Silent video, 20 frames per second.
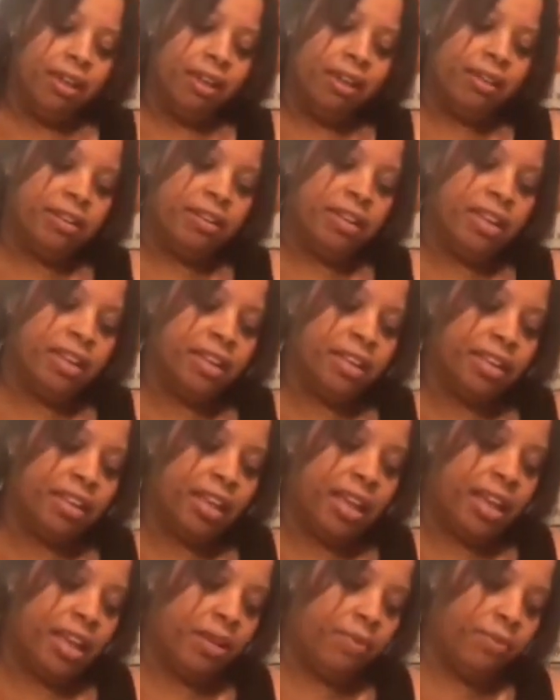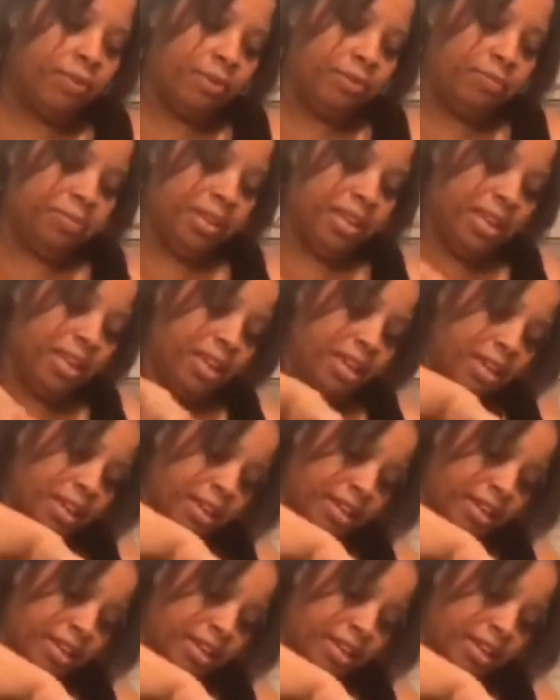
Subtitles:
A naked cake would be